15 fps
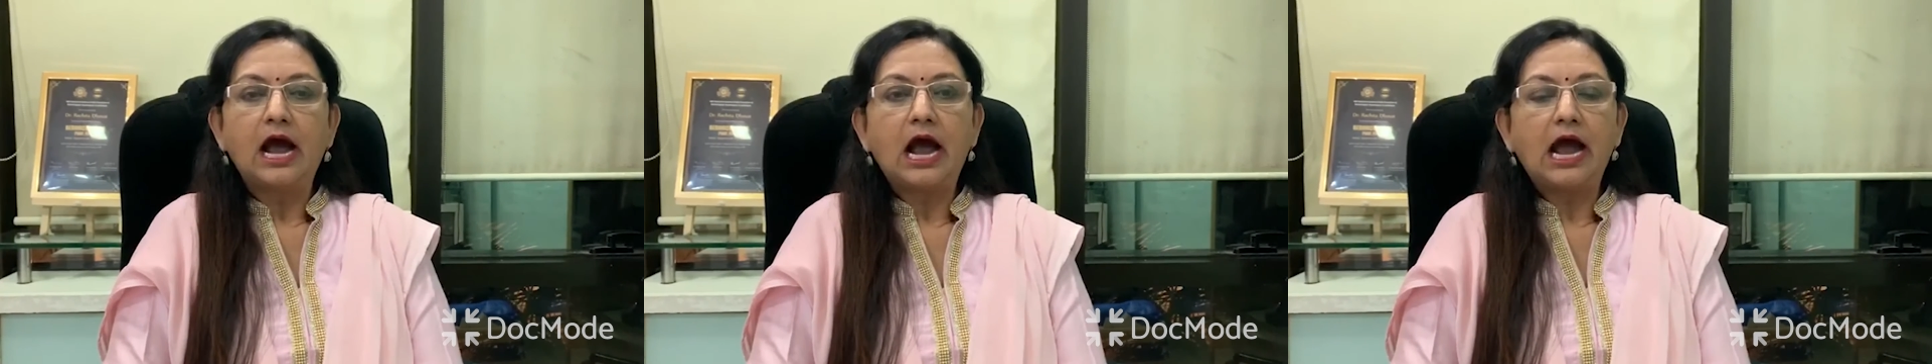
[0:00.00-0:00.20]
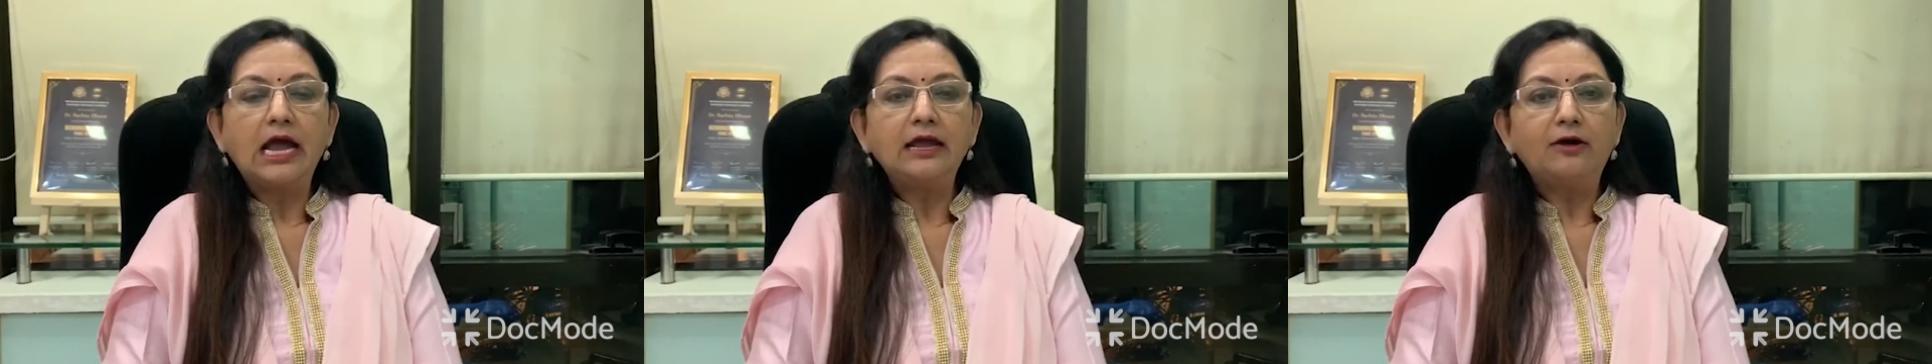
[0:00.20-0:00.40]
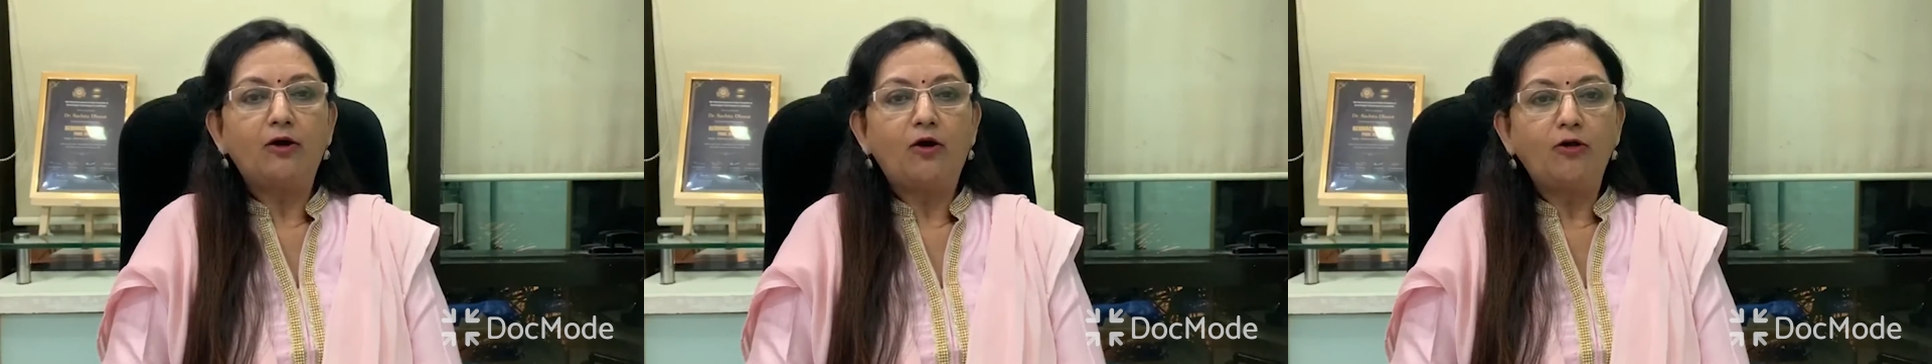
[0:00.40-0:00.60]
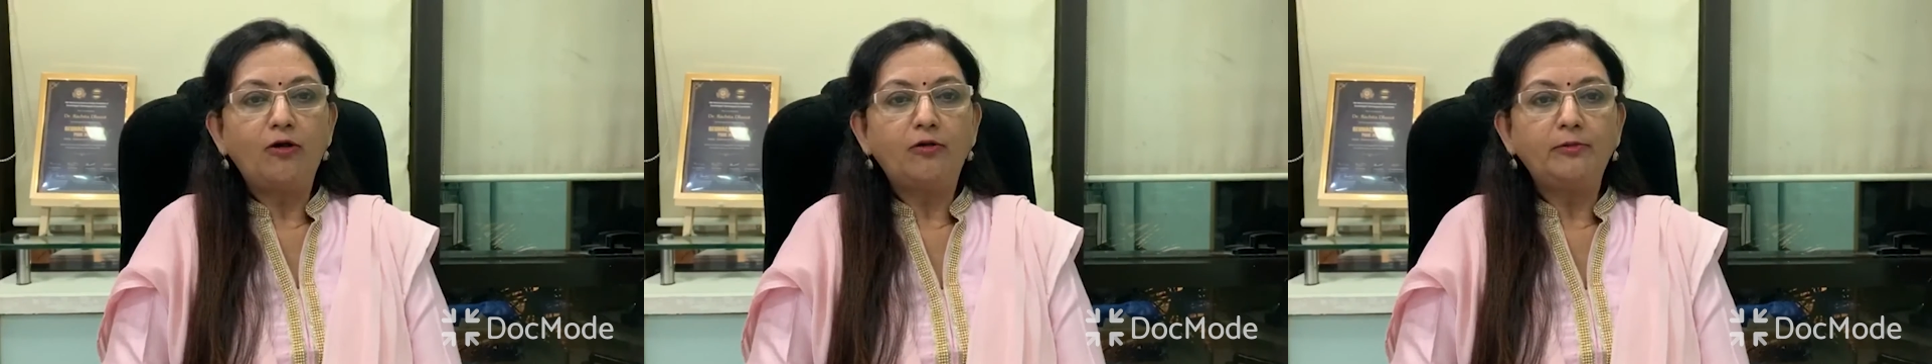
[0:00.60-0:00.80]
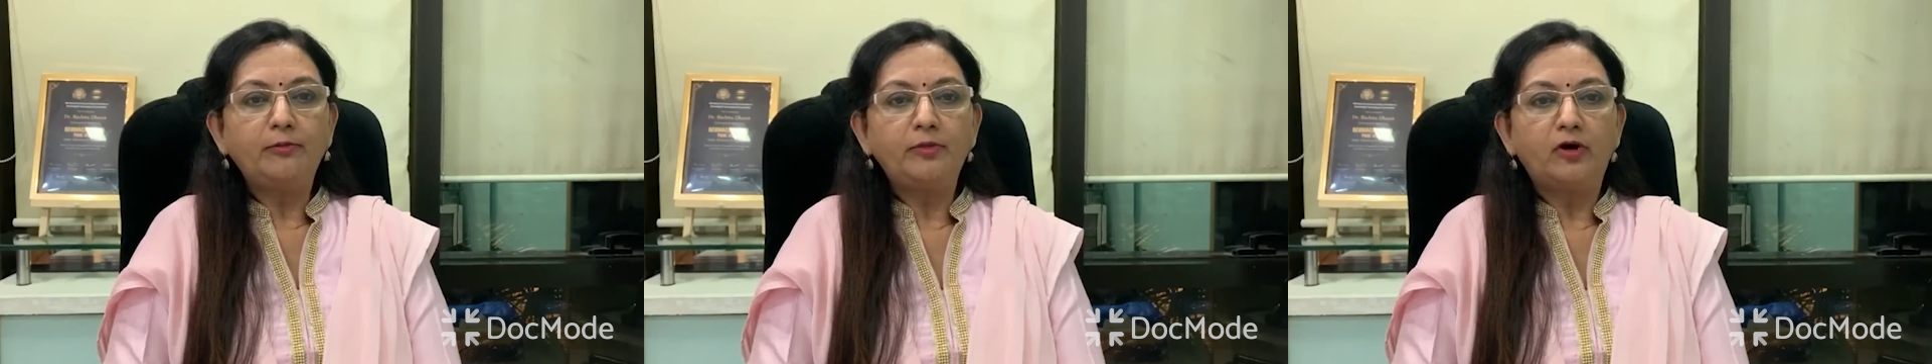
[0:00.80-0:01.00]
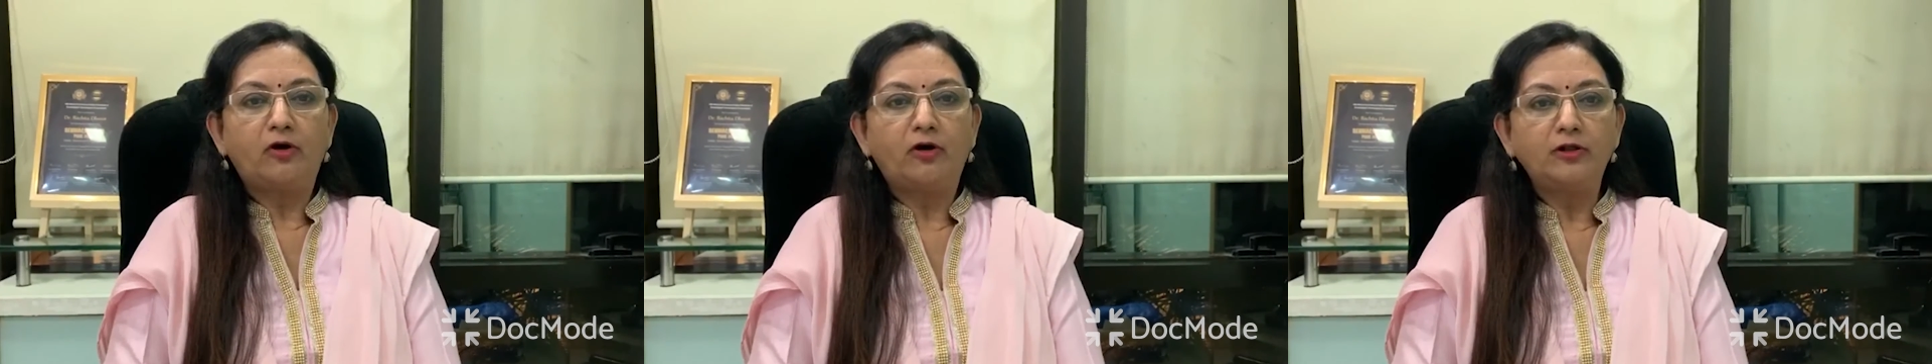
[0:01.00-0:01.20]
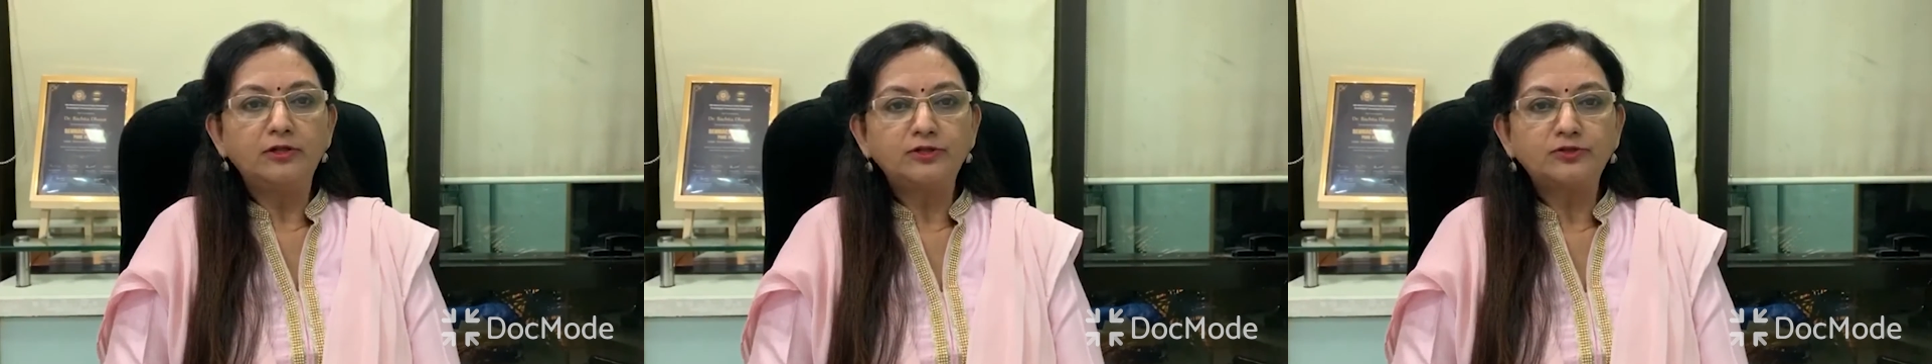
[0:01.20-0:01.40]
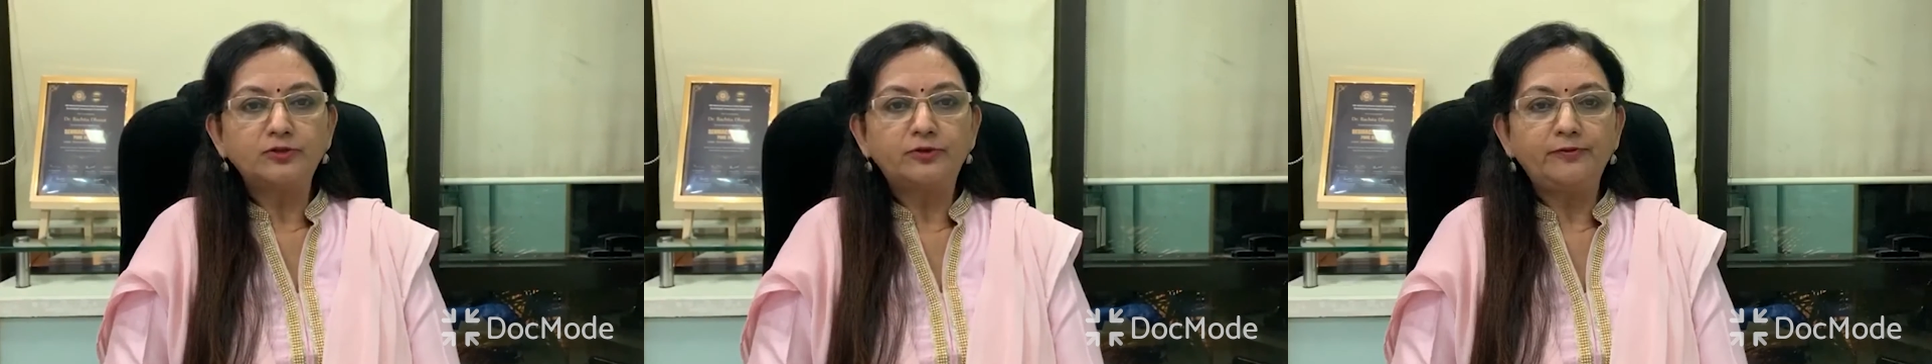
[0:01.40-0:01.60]
I
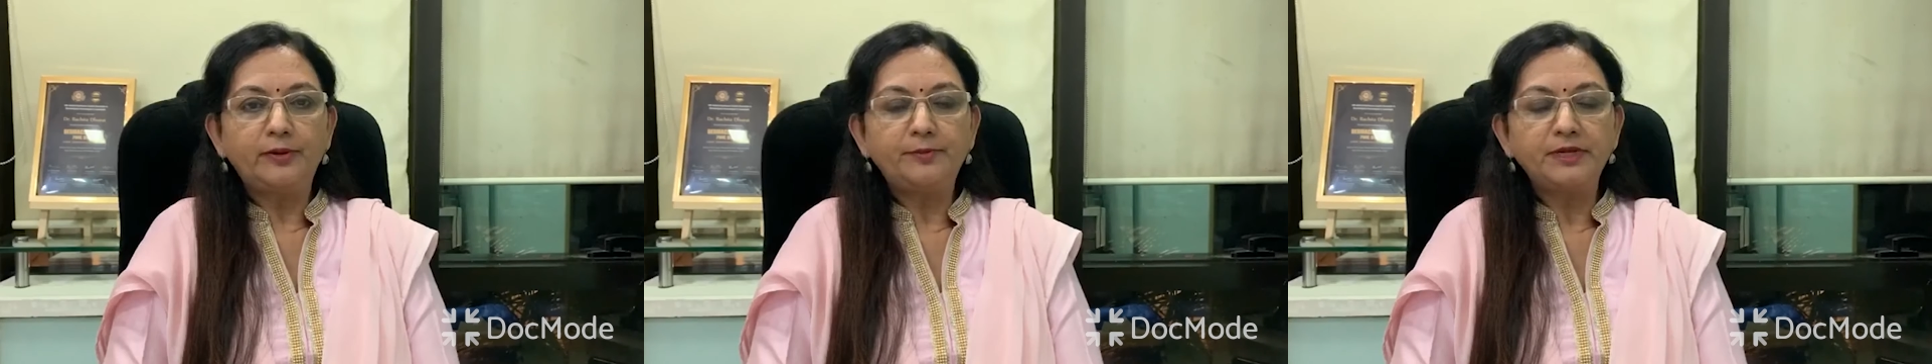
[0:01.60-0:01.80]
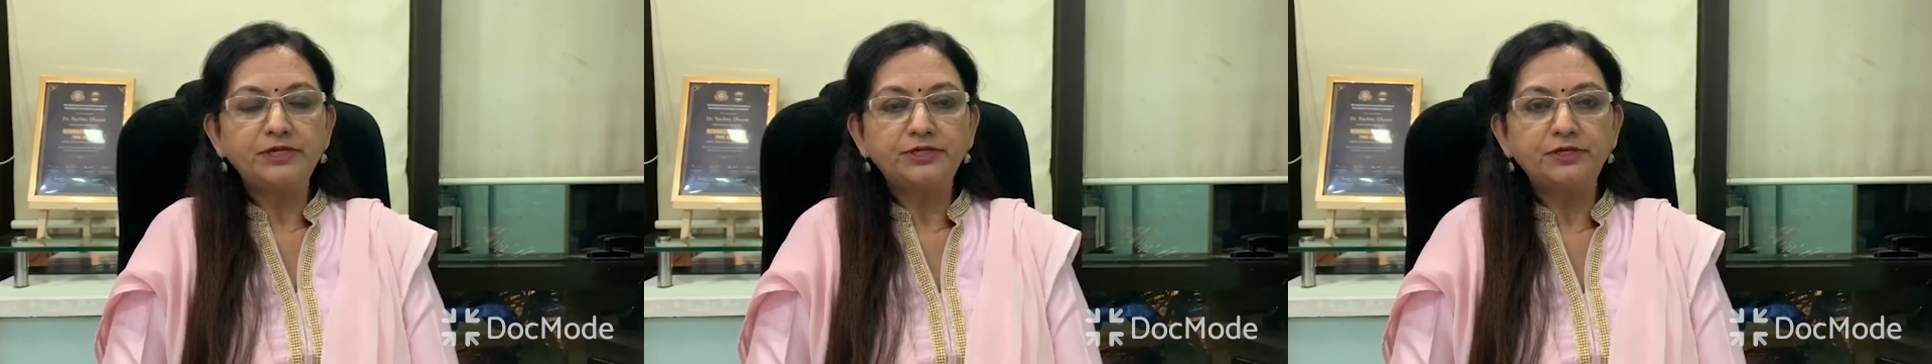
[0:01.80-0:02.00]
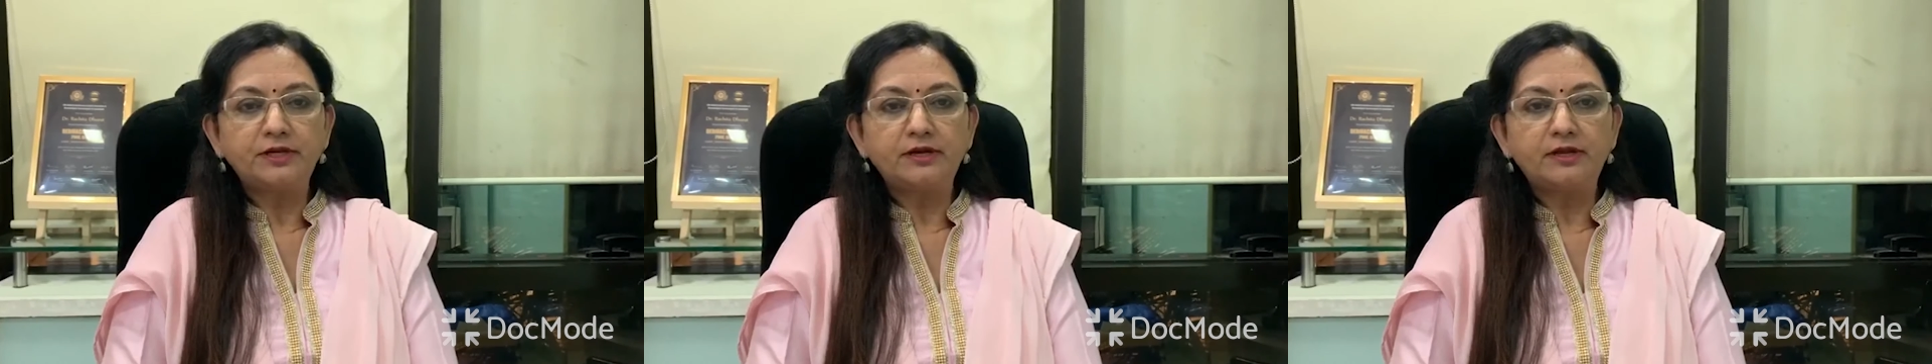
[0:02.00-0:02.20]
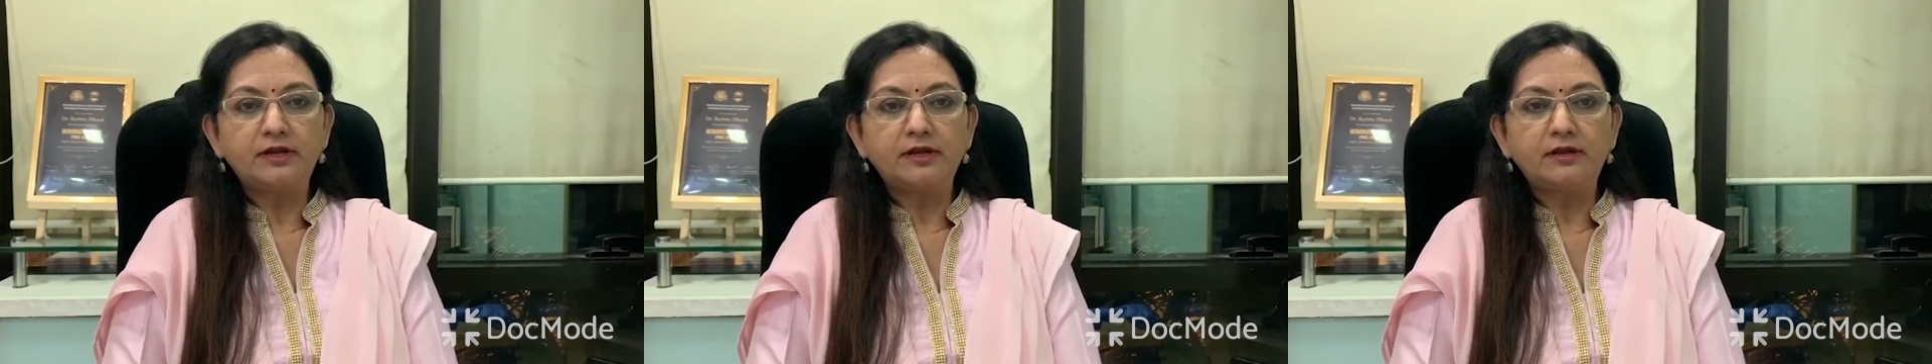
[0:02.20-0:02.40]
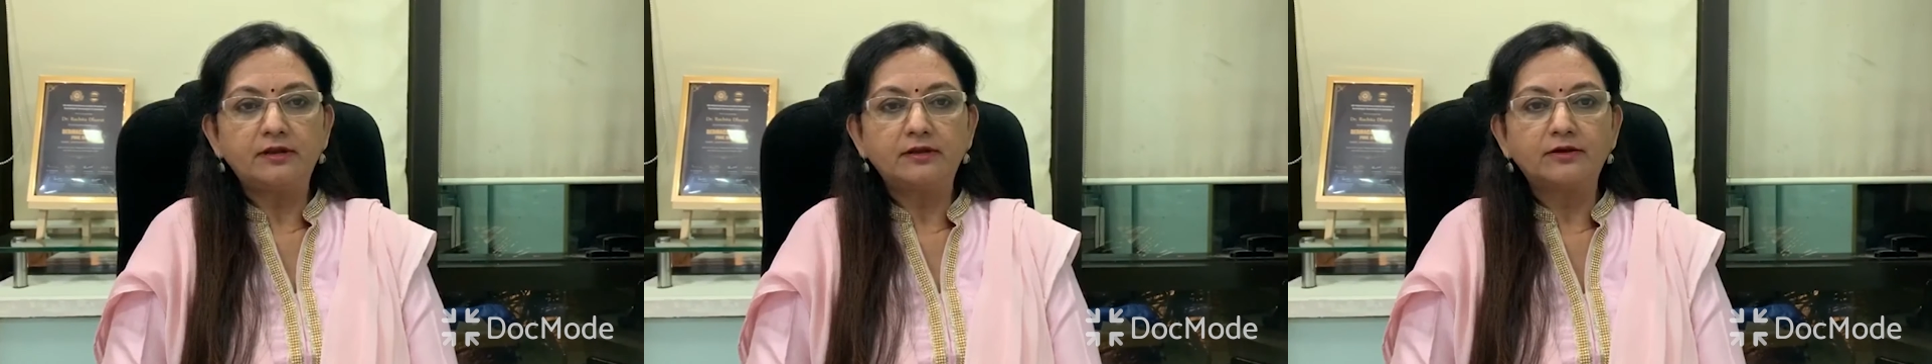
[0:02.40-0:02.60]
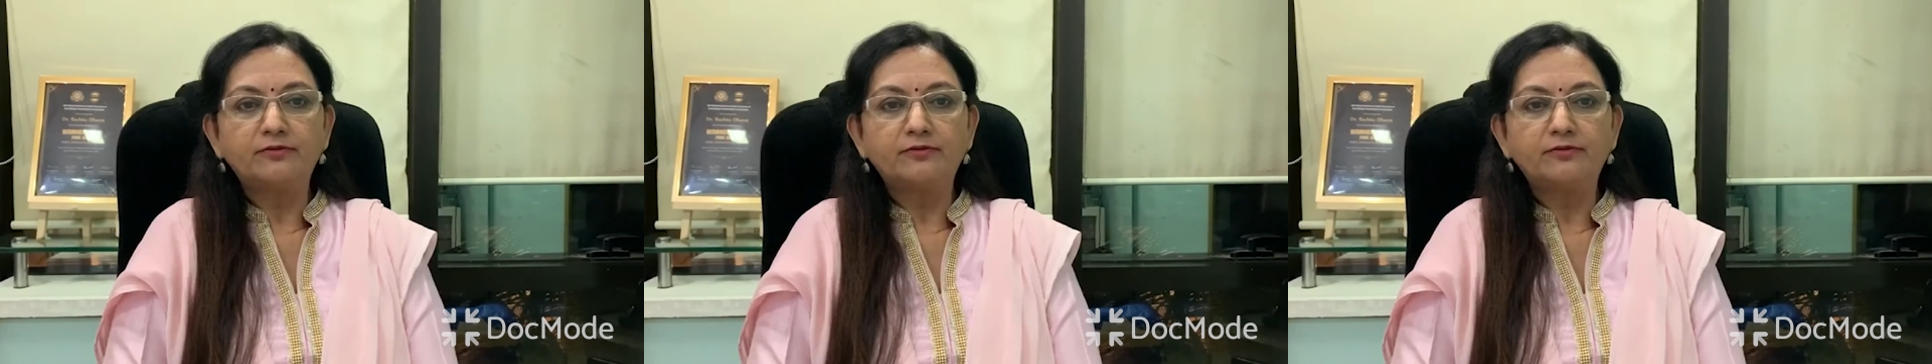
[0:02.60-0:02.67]
also will be sharing